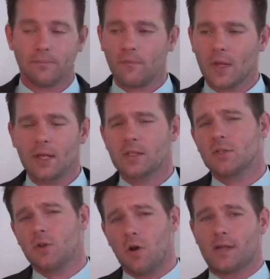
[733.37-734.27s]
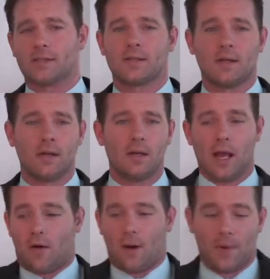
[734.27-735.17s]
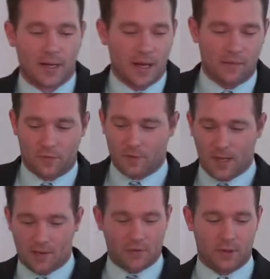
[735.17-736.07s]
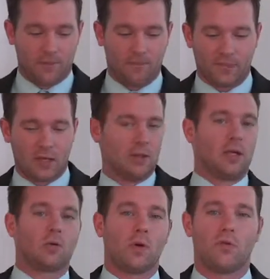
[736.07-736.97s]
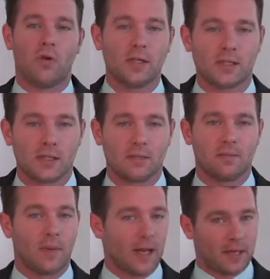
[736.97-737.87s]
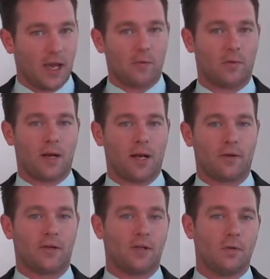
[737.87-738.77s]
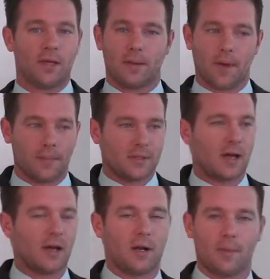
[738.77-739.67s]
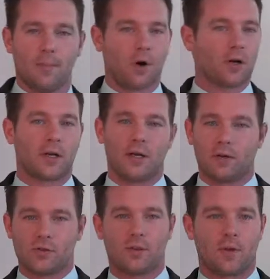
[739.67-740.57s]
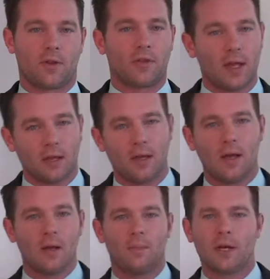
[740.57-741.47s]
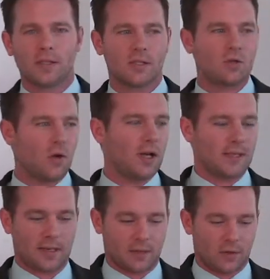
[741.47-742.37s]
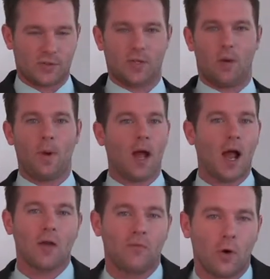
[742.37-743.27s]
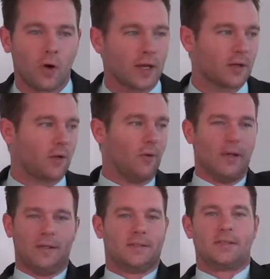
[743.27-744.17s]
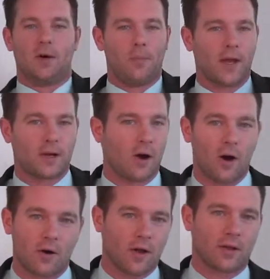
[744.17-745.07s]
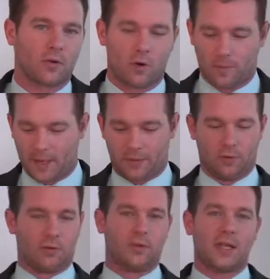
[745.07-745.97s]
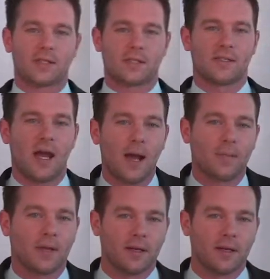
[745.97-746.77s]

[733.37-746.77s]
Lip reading: It's a choice. Now, I might not have the liquid funds in my account right now to do it. They might be tied up in marketing or some other thing, but it's a choice. I could go sell my iPhone. I could go sell my car on the corner, my Google Nexus tablet.